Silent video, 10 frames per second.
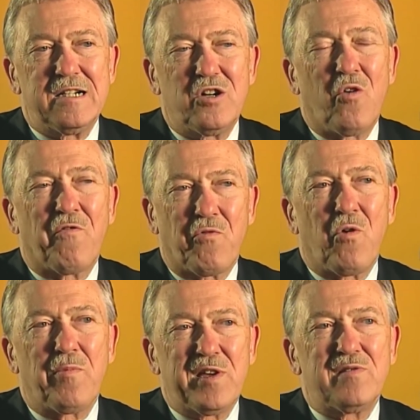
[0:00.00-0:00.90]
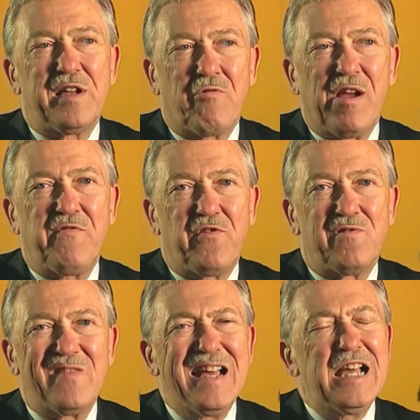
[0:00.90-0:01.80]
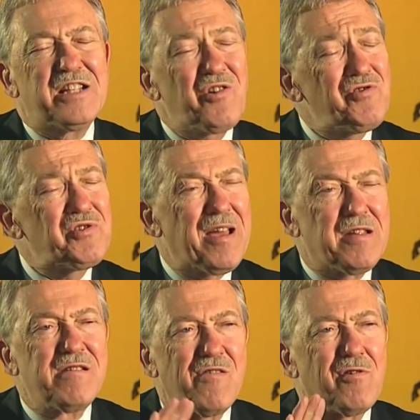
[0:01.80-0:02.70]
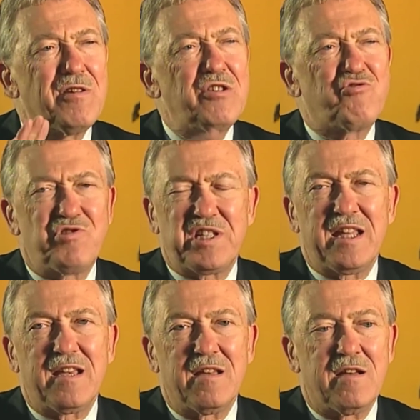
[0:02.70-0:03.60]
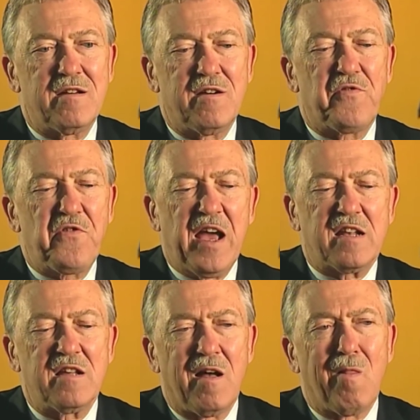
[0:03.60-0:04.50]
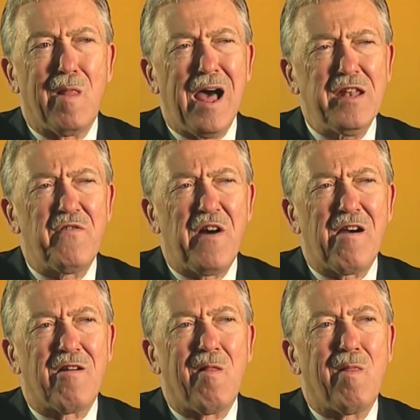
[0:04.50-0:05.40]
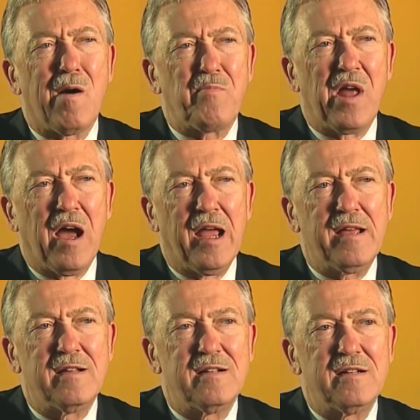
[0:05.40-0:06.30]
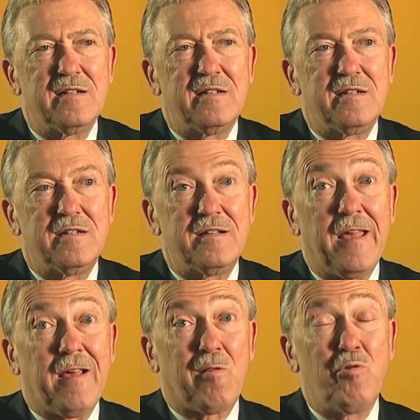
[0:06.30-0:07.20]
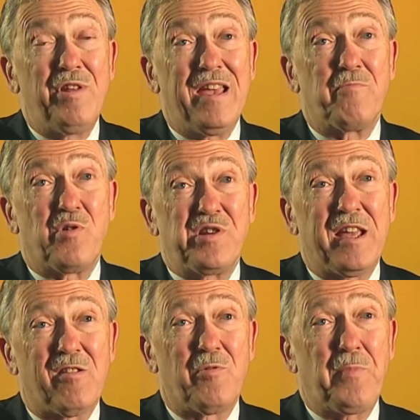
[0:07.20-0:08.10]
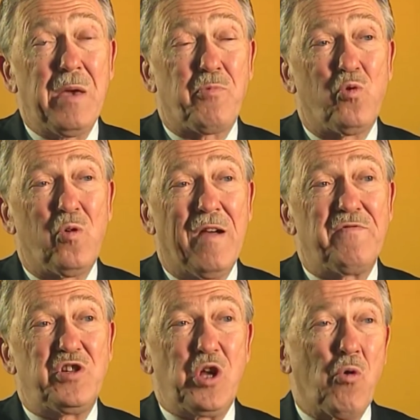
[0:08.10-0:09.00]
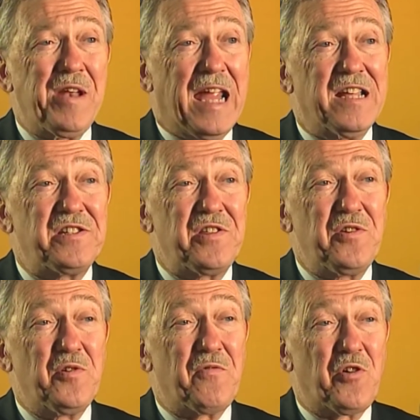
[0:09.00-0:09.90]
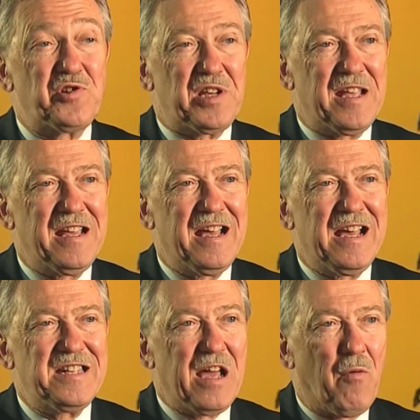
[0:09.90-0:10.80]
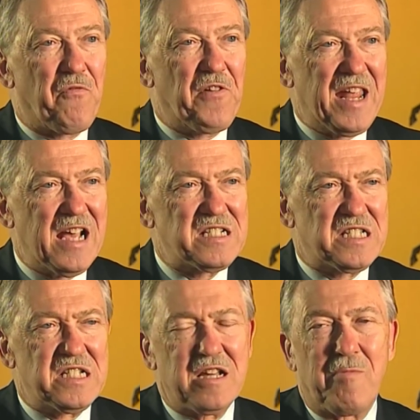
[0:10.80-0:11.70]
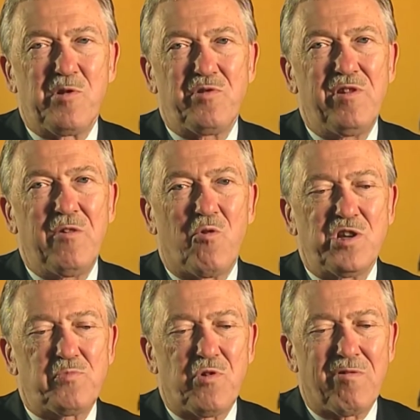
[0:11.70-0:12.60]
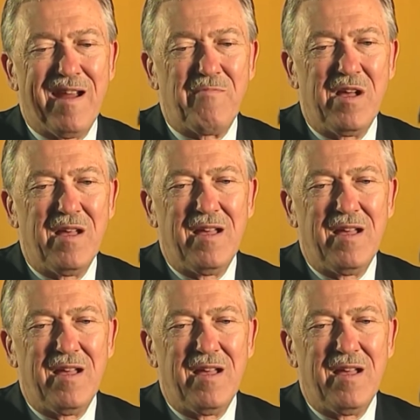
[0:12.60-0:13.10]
uh, overwhelmingly grateful. It's also had another interesting uh, effect. A lot of our alumni, uh, including in particular people who have donated to the university to help finance this Opportunity Awards program,